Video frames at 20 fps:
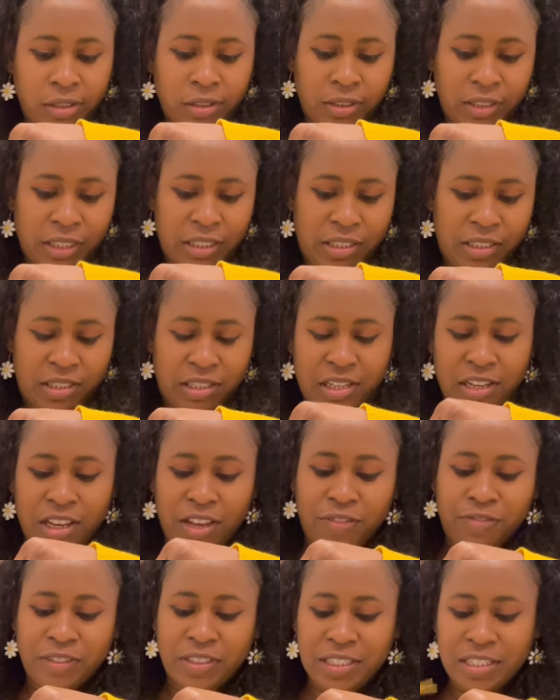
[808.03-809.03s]
let's see
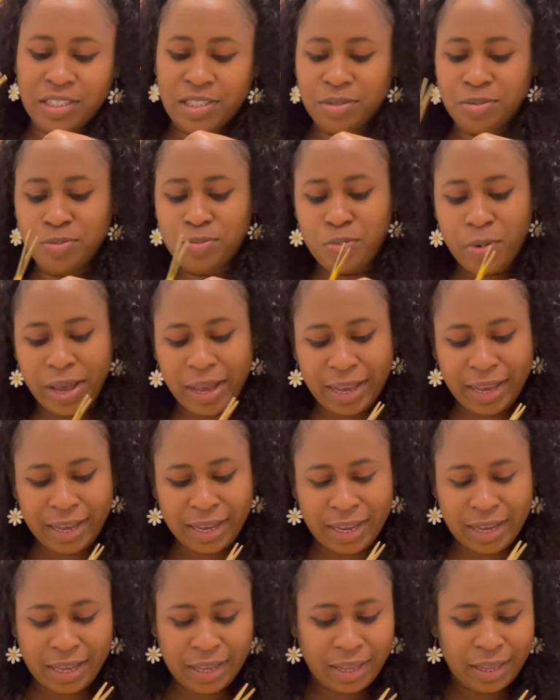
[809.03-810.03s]
if this
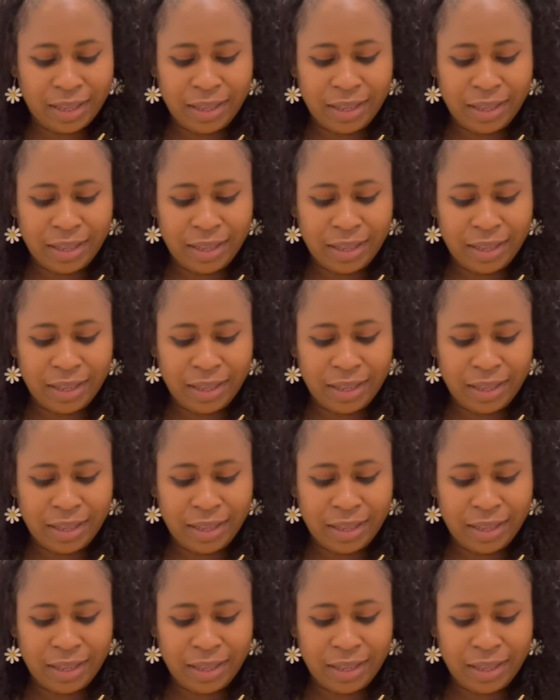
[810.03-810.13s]
wig